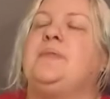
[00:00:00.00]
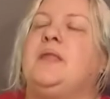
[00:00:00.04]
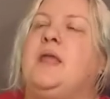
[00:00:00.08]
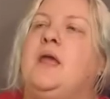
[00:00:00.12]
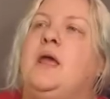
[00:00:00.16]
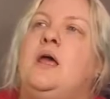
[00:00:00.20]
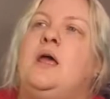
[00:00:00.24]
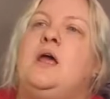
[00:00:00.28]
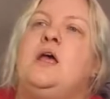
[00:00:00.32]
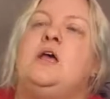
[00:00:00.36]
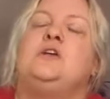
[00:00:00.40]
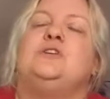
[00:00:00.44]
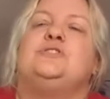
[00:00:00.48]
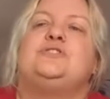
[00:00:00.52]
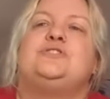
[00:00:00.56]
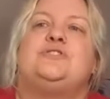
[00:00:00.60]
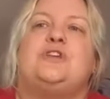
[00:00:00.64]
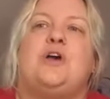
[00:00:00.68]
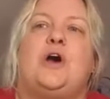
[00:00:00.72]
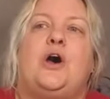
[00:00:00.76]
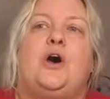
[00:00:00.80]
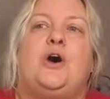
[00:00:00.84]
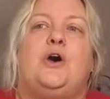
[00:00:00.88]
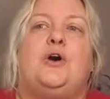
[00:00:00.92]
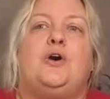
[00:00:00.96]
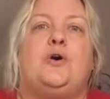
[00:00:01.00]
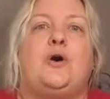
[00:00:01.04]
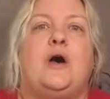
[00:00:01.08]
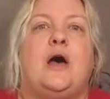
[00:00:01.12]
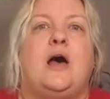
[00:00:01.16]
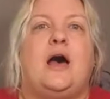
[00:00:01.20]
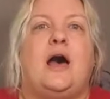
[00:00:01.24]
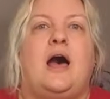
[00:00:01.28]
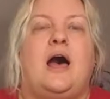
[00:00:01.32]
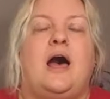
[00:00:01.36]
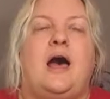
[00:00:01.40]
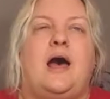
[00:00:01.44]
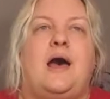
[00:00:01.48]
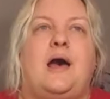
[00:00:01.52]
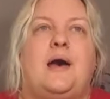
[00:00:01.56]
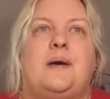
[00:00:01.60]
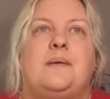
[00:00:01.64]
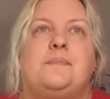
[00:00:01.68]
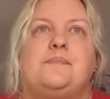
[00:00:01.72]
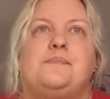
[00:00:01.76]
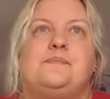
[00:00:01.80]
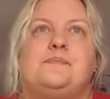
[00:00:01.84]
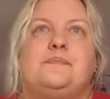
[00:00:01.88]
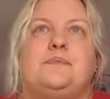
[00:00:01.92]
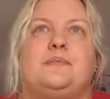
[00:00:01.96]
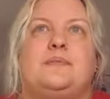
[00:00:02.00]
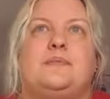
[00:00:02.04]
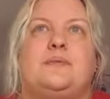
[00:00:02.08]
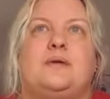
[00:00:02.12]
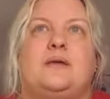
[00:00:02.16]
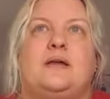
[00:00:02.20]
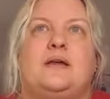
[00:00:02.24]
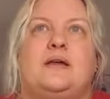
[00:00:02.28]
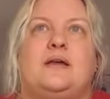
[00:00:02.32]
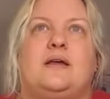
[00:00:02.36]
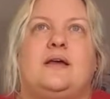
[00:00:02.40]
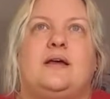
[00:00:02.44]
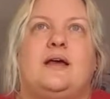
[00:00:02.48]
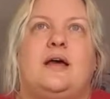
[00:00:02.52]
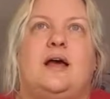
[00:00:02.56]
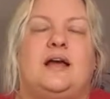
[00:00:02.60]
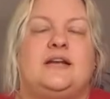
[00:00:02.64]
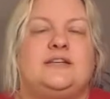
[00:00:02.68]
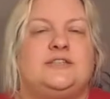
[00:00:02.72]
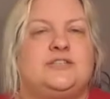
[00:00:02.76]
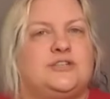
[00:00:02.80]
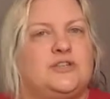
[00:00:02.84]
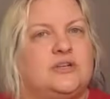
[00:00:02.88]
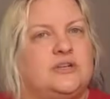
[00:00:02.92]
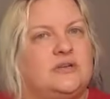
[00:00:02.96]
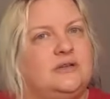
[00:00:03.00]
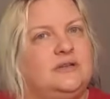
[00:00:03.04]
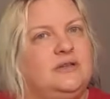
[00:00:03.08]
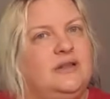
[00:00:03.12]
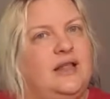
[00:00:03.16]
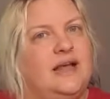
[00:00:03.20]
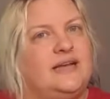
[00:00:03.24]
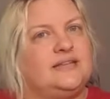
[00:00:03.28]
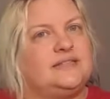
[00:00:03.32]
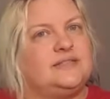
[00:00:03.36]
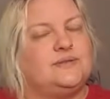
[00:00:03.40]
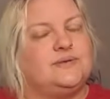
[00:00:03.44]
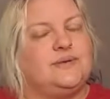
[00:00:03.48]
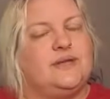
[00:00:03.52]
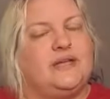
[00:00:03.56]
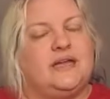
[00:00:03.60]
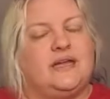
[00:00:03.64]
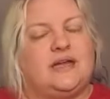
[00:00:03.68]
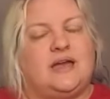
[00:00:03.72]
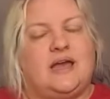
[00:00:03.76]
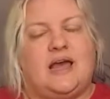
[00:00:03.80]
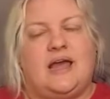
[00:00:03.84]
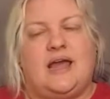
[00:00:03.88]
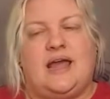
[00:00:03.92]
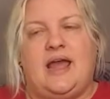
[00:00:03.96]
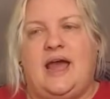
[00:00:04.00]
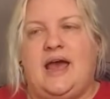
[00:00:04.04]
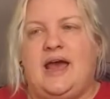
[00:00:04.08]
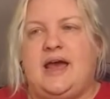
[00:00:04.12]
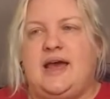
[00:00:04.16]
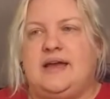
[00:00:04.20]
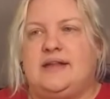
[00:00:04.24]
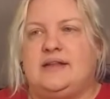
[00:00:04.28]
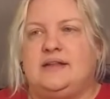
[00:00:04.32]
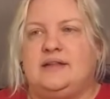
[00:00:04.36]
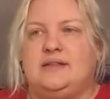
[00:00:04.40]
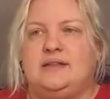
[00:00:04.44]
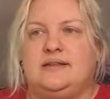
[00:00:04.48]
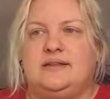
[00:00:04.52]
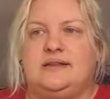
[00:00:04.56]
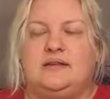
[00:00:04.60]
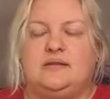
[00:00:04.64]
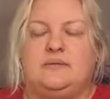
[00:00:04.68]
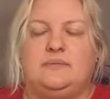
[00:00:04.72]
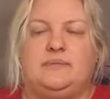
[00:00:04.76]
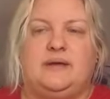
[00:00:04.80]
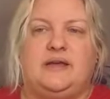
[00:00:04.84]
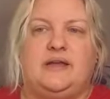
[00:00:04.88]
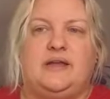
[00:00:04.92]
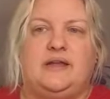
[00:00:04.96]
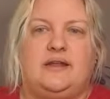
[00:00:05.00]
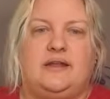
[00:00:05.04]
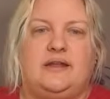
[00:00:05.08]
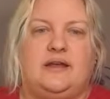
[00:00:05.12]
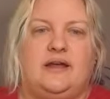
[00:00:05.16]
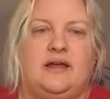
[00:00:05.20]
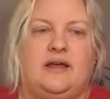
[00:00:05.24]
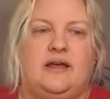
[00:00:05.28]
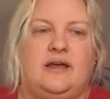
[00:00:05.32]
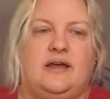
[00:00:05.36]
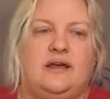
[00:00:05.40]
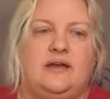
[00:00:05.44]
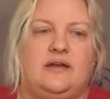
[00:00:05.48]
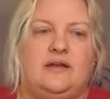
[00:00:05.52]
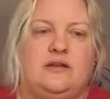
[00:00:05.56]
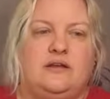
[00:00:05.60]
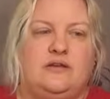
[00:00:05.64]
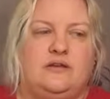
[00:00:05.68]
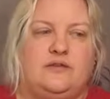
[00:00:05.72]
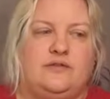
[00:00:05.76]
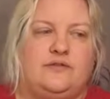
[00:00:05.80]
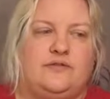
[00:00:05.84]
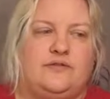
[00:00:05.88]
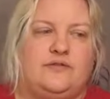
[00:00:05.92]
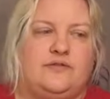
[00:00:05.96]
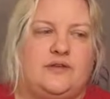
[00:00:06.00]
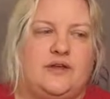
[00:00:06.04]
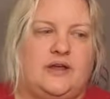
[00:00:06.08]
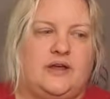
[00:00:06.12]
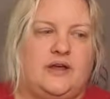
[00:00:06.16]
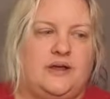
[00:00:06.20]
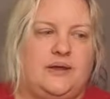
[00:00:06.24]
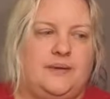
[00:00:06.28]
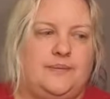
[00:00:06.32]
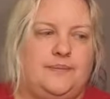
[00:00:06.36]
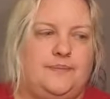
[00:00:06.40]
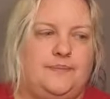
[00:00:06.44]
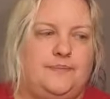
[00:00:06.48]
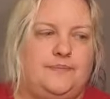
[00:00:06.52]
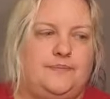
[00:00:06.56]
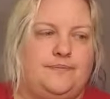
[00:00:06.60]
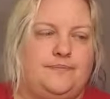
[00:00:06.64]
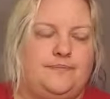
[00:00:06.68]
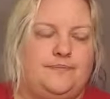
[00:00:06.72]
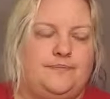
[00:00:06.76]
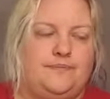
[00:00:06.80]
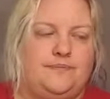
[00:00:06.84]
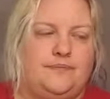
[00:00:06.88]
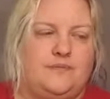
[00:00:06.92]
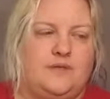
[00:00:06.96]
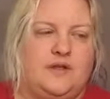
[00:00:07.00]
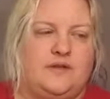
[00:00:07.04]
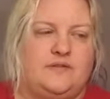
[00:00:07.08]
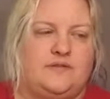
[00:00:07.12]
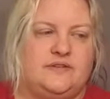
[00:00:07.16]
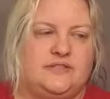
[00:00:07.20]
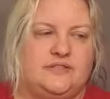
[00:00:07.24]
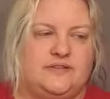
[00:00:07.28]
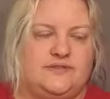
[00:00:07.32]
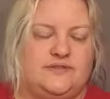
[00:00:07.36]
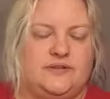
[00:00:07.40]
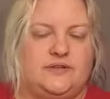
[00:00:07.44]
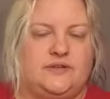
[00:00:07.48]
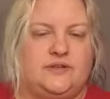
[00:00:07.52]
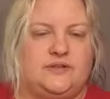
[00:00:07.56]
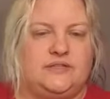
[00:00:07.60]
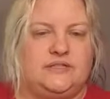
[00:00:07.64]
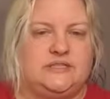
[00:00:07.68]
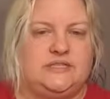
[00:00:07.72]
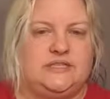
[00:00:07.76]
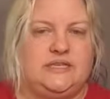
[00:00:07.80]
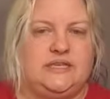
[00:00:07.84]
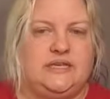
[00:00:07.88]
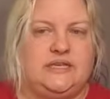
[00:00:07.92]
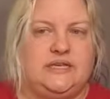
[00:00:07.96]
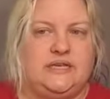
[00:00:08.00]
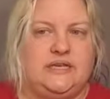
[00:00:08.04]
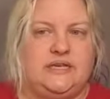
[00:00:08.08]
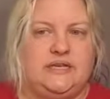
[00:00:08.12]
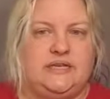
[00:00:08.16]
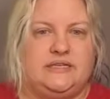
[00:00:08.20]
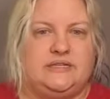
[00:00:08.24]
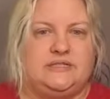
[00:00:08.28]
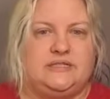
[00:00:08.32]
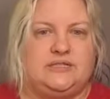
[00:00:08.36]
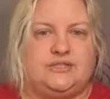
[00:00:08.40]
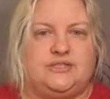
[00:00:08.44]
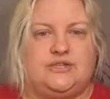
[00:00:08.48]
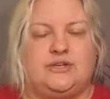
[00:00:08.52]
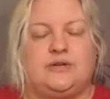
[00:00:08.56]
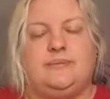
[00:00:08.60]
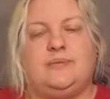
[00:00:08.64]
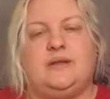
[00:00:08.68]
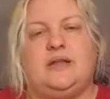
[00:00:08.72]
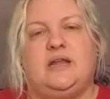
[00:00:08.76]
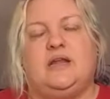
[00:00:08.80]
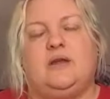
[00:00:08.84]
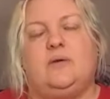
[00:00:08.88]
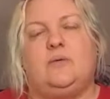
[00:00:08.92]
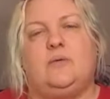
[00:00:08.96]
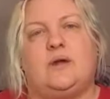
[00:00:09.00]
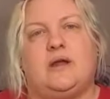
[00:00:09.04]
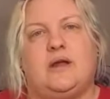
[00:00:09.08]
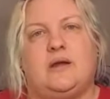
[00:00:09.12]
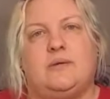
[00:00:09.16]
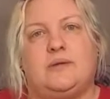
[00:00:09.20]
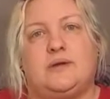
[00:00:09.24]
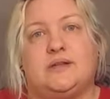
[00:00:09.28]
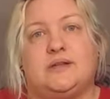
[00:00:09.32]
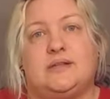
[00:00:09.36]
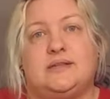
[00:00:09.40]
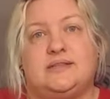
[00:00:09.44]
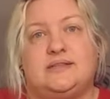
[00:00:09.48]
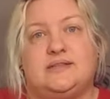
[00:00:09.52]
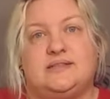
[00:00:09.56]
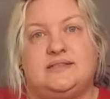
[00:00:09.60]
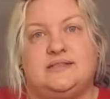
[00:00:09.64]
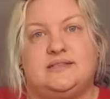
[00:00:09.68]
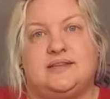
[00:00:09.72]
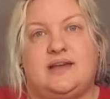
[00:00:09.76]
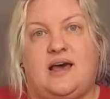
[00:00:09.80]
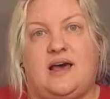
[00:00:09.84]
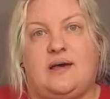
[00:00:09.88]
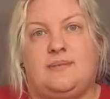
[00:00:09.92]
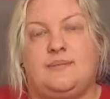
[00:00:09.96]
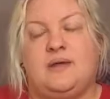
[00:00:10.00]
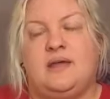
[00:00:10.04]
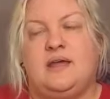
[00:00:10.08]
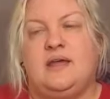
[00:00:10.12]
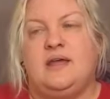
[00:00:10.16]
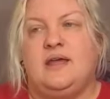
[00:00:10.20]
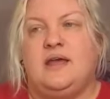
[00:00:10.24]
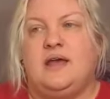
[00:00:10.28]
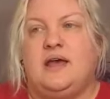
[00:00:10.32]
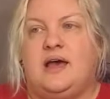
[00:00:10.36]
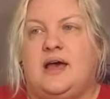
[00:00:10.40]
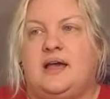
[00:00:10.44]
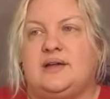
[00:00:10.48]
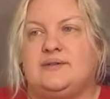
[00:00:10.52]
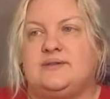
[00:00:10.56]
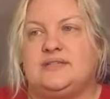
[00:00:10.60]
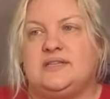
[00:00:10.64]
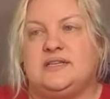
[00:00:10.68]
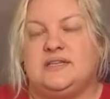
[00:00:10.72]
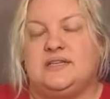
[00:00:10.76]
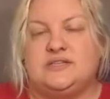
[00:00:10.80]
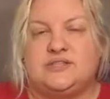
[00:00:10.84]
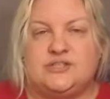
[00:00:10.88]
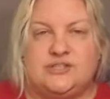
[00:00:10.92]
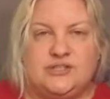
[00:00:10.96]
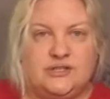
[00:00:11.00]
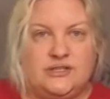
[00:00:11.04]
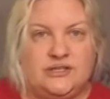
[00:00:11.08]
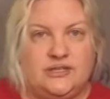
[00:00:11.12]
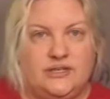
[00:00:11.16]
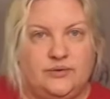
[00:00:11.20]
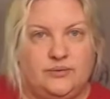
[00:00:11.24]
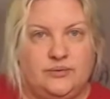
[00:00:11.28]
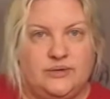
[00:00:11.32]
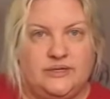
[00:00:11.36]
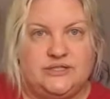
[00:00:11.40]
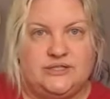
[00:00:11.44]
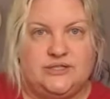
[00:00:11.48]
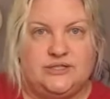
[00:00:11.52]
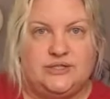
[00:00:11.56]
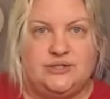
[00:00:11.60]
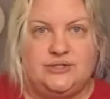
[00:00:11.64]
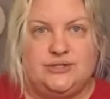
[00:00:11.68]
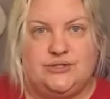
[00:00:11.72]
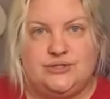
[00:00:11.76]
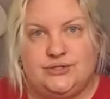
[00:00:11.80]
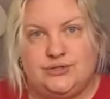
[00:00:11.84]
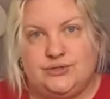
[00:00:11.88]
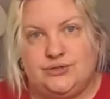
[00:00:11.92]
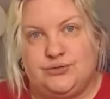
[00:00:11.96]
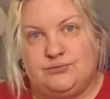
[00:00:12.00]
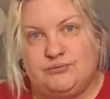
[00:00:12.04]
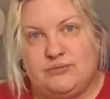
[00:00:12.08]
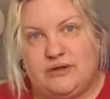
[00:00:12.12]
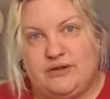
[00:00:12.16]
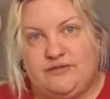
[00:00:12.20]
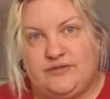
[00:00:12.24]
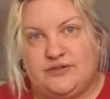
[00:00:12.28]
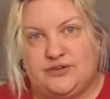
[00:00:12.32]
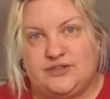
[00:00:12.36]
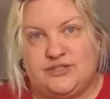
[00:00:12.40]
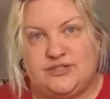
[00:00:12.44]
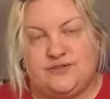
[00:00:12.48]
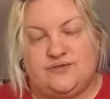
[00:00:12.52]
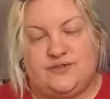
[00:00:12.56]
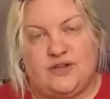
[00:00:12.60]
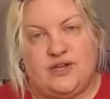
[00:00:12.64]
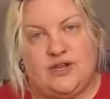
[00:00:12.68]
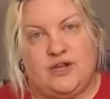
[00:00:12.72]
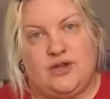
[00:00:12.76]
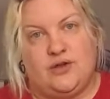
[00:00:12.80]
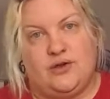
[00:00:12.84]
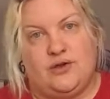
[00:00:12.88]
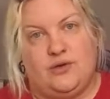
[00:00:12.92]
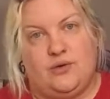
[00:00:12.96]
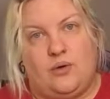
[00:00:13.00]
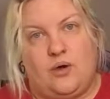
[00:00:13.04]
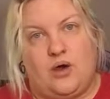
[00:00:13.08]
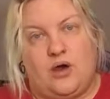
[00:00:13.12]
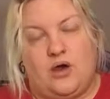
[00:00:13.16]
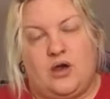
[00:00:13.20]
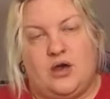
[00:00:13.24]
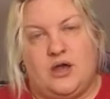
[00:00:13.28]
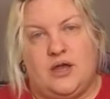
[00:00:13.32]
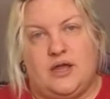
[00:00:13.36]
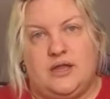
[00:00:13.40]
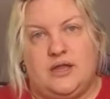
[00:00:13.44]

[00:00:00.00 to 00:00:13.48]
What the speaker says: So I struggled last week. I had a little bit of a difficulty determining where I wanted to stop. I was initially going to do my first video on